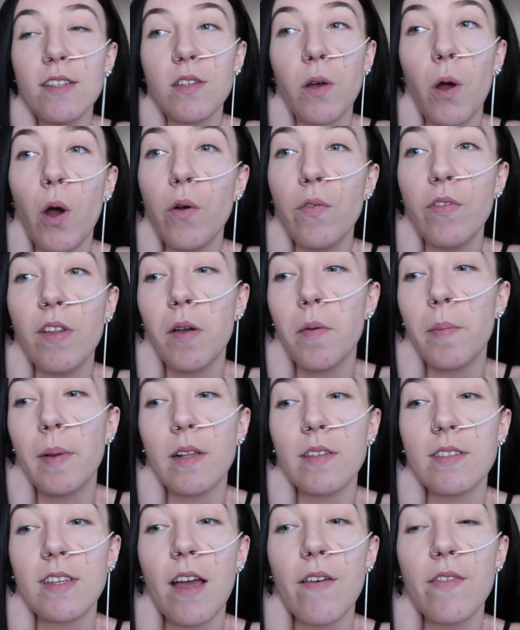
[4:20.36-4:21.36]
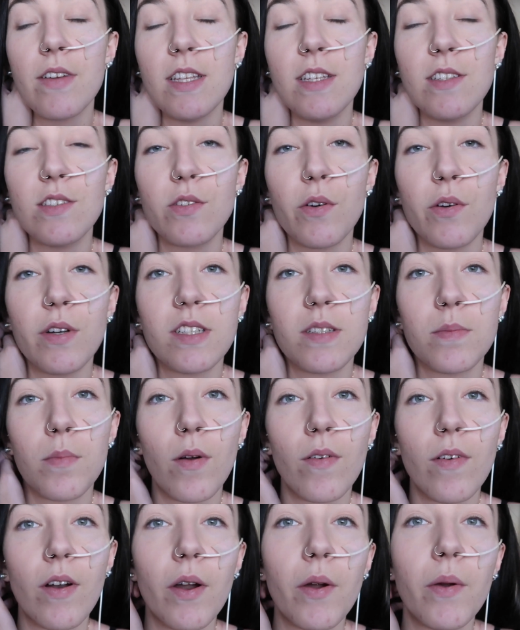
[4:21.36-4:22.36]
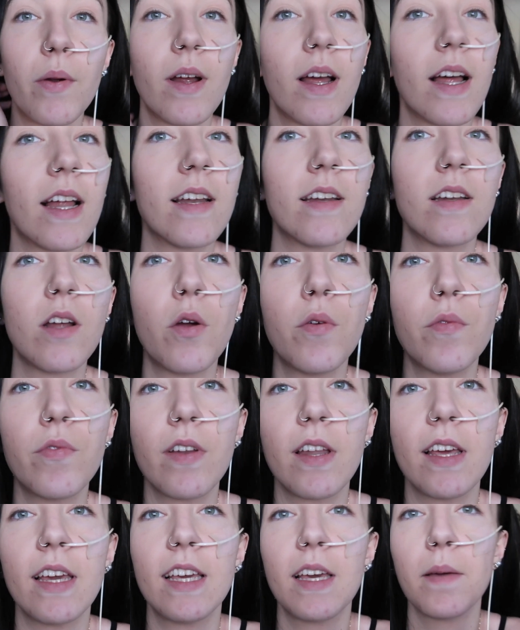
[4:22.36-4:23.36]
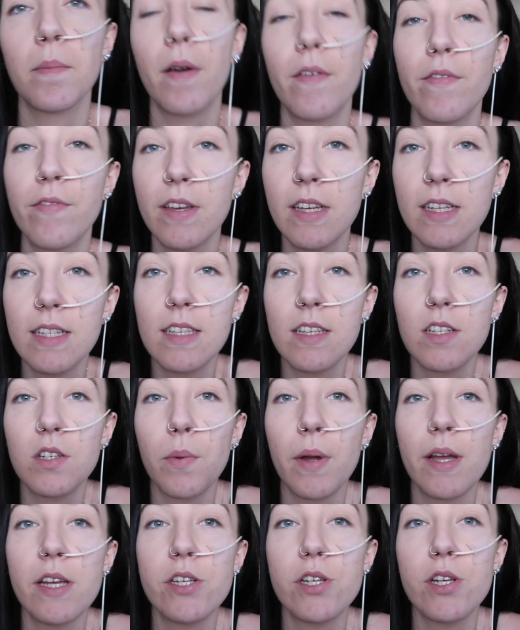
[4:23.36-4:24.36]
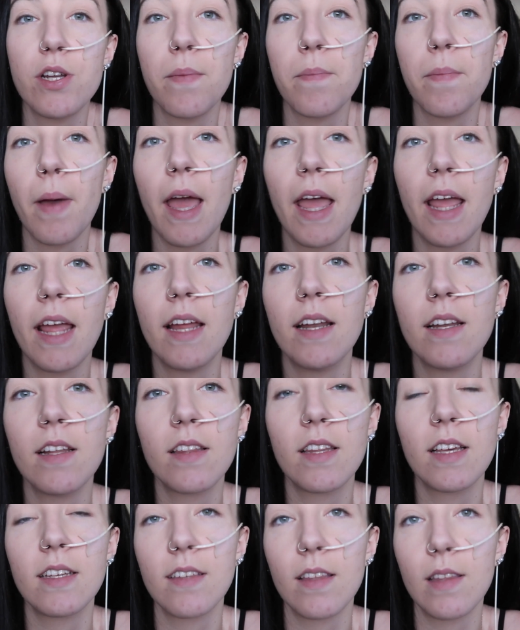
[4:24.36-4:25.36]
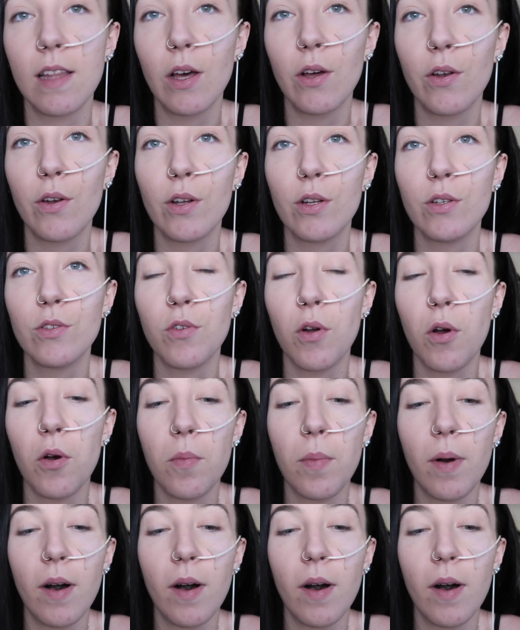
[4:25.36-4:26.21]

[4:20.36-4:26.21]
so hopefully we'll be able to get everything sorted tomorrow and hopefully get my feed situation and pain and things like that under control.